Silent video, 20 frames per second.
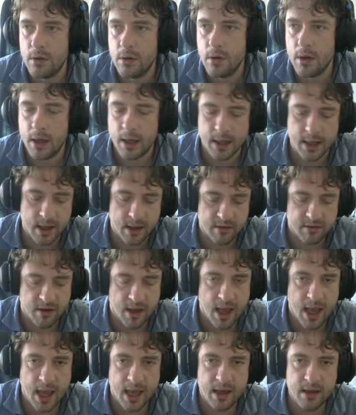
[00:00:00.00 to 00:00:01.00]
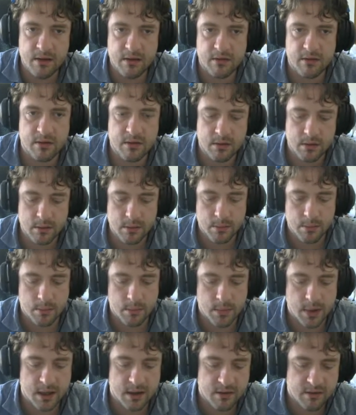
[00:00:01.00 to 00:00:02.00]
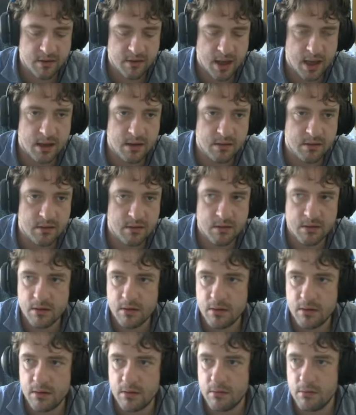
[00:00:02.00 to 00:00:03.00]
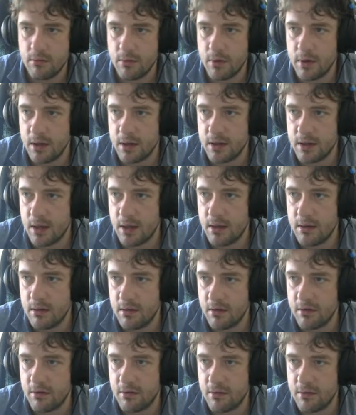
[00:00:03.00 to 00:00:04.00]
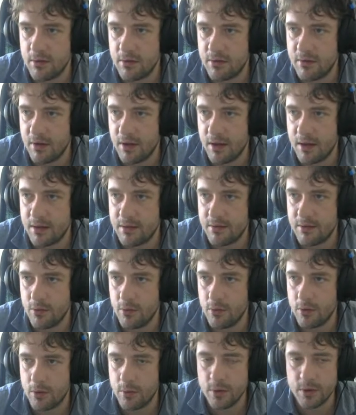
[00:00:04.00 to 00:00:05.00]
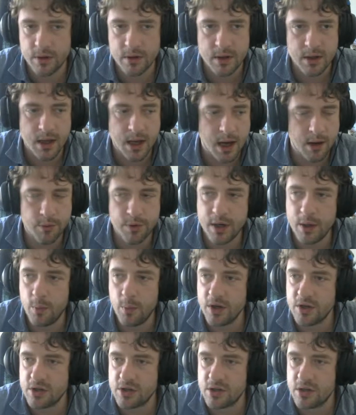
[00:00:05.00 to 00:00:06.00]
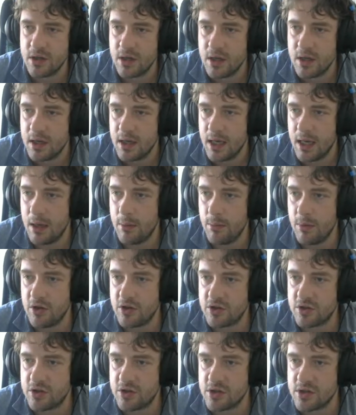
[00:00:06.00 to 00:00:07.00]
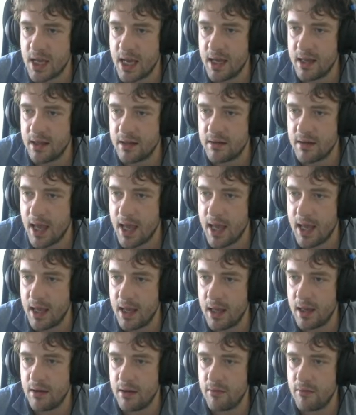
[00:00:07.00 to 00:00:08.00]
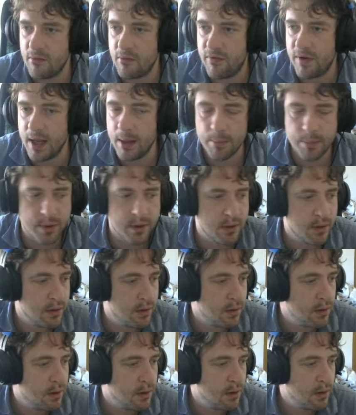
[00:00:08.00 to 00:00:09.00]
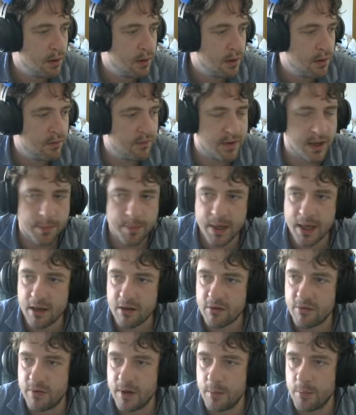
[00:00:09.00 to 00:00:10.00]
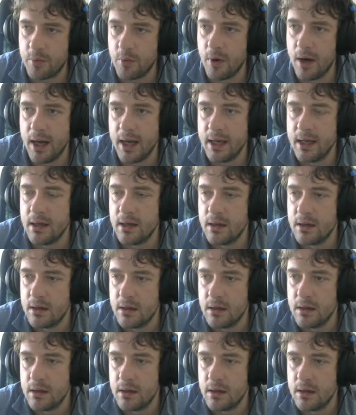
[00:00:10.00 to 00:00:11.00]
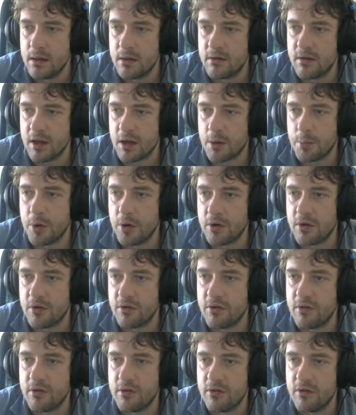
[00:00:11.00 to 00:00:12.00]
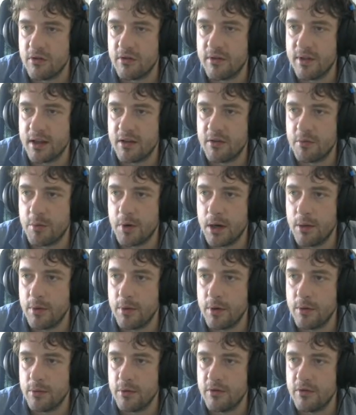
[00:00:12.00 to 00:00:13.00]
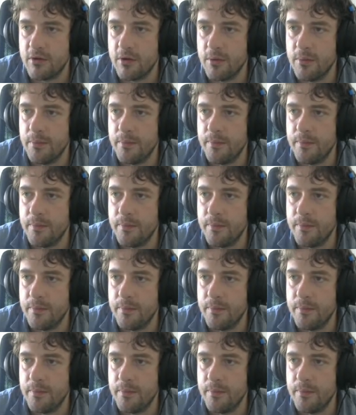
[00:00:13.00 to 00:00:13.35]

I guess, 8, -8, right in there. See, that's awkward. I really wish image just had a flip X, flip Y tick box, just like sprite renderers do.